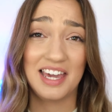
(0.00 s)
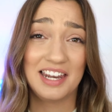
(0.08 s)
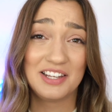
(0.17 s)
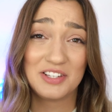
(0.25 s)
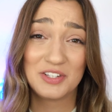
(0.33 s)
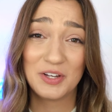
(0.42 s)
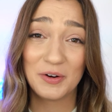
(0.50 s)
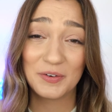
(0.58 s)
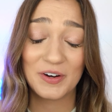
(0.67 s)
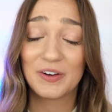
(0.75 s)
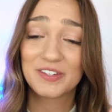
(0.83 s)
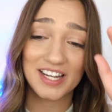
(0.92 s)
That is so
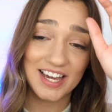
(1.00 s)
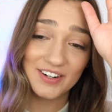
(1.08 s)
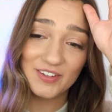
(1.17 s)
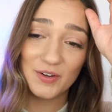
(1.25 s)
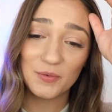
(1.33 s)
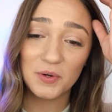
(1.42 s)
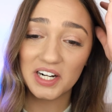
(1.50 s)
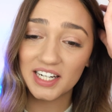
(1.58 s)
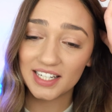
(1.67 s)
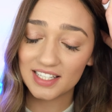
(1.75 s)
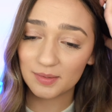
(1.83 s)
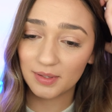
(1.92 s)
gross. I don't know what
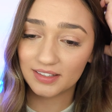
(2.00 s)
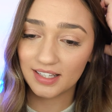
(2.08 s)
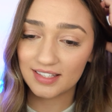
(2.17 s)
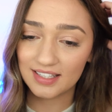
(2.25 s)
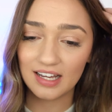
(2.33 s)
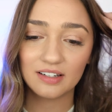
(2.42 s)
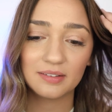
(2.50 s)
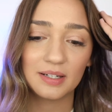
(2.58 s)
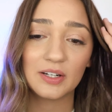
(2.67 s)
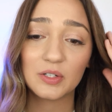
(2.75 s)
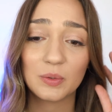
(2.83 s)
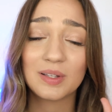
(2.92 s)
it is about that sound,
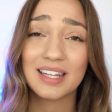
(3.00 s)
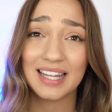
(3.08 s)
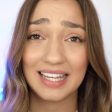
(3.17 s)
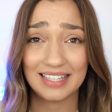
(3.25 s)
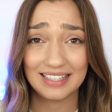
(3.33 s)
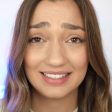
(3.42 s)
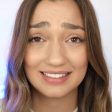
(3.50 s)
but I don't like it.